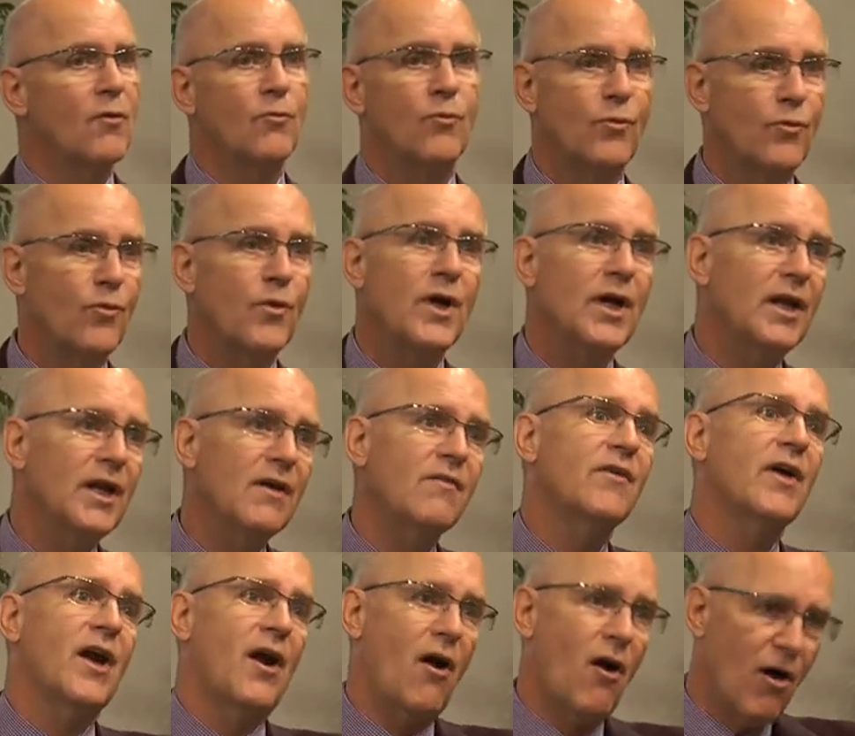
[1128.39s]
We live
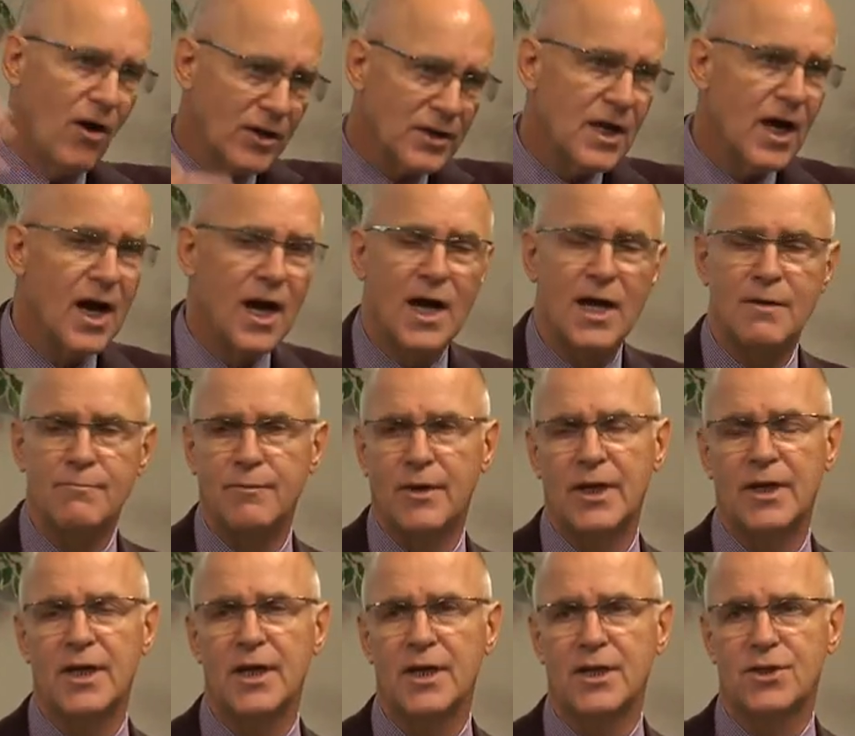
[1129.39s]
at our time
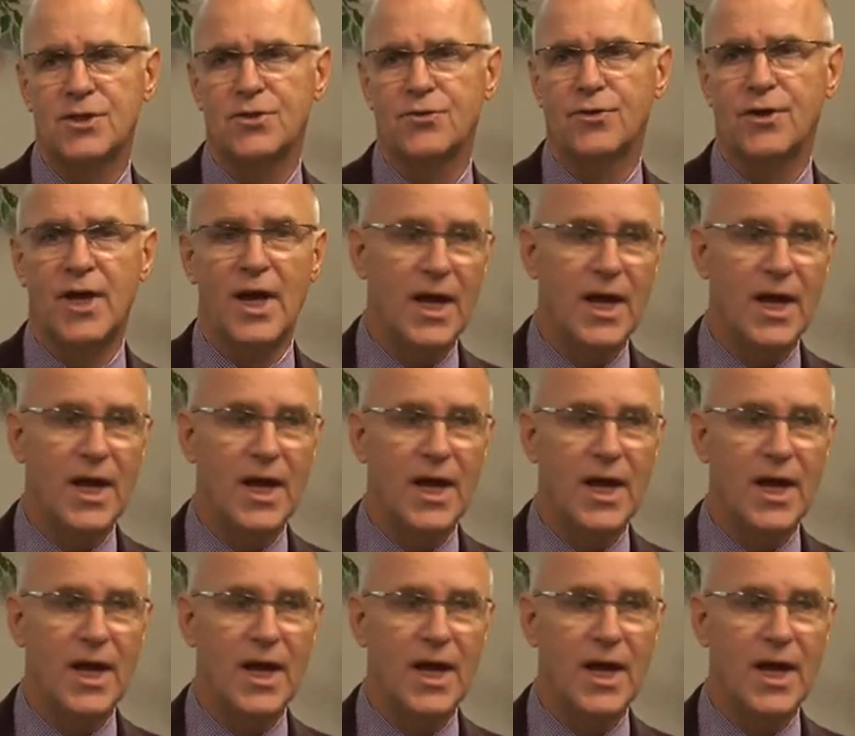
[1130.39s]
in history,